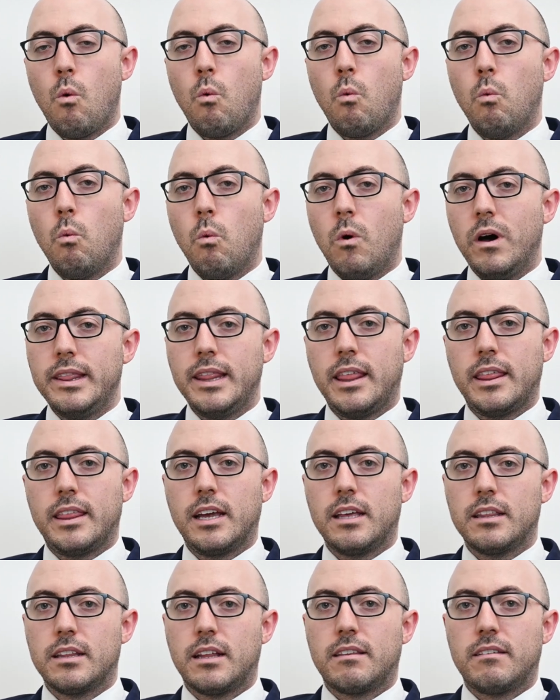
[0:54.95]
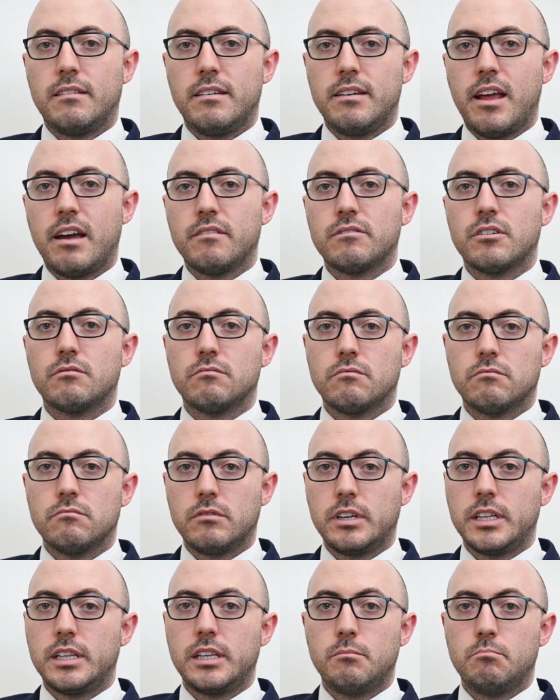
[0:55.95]
One thing that's never
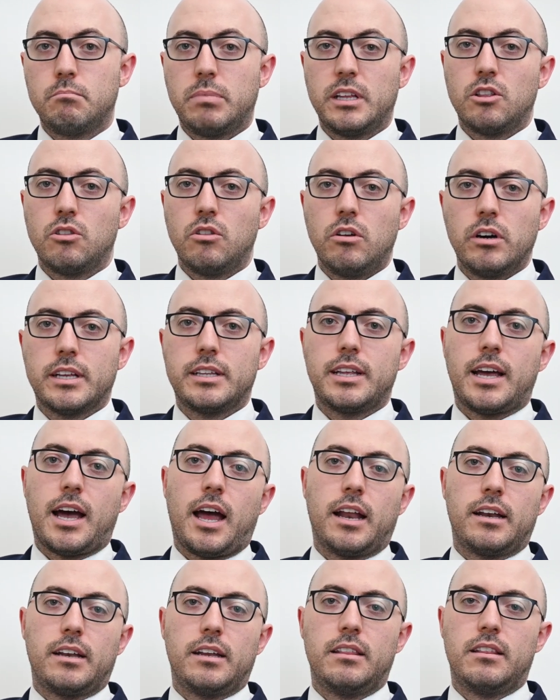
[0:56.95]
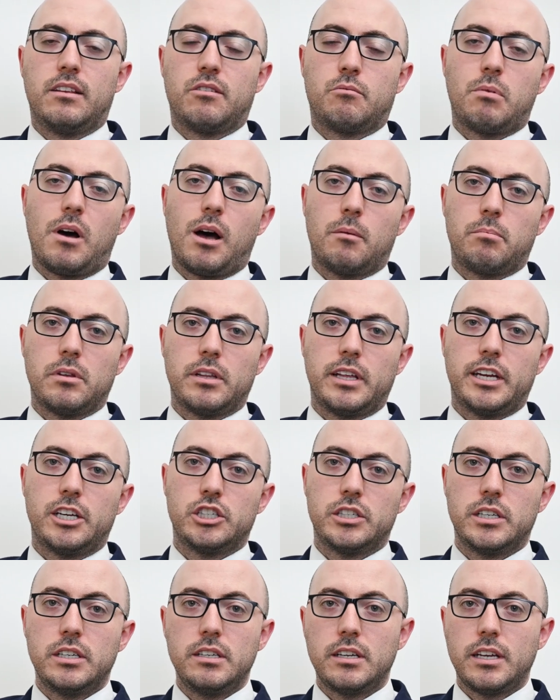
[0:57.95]
really been looked at in this
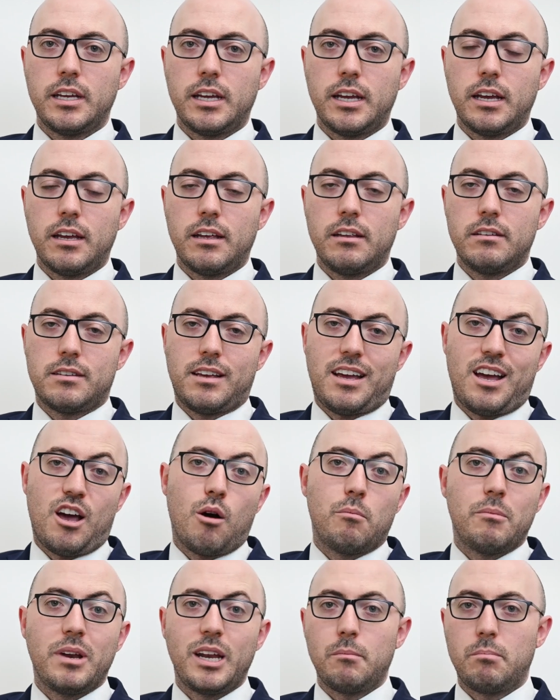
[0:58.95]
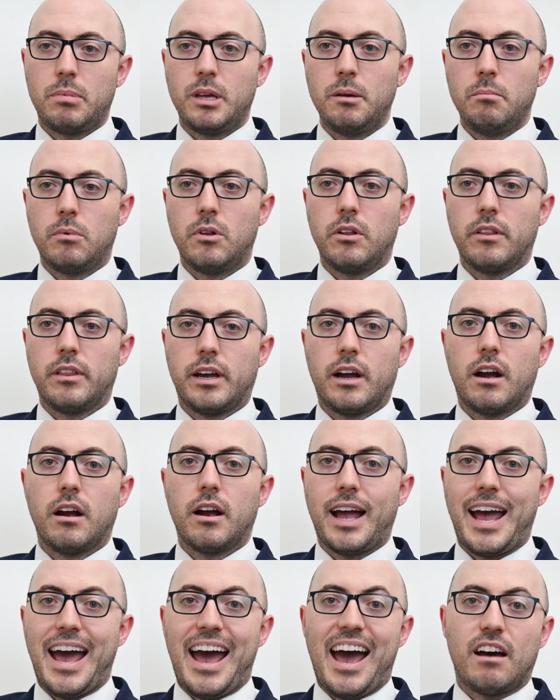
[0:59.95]
population is how many people
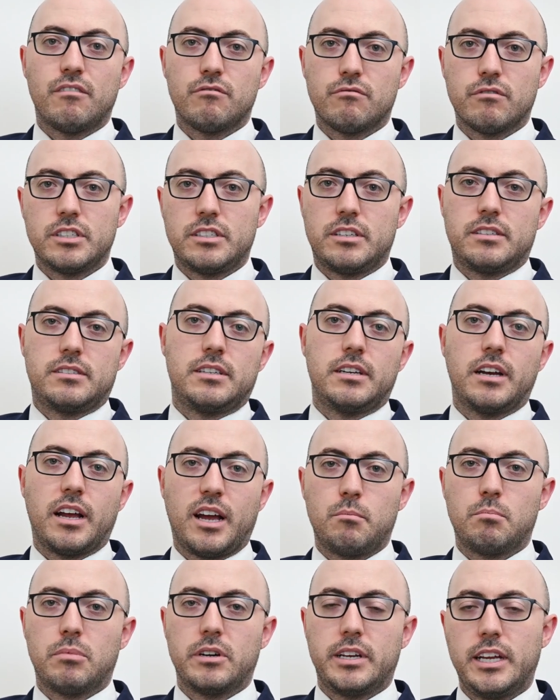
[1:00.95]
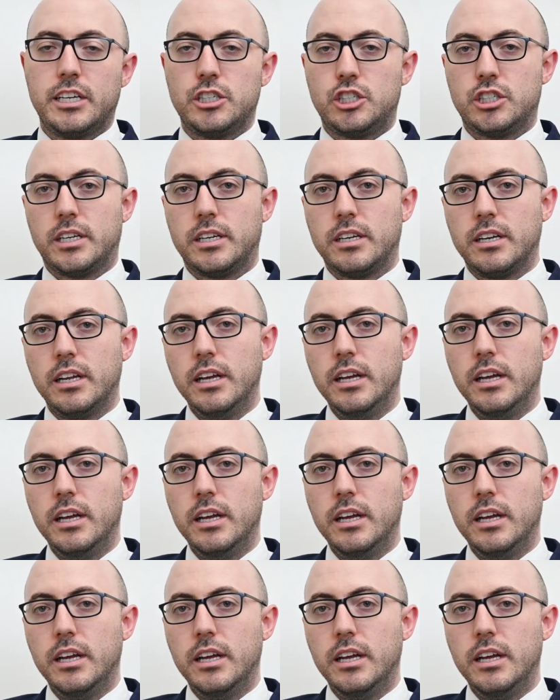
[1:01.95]
there have resistant hypertension.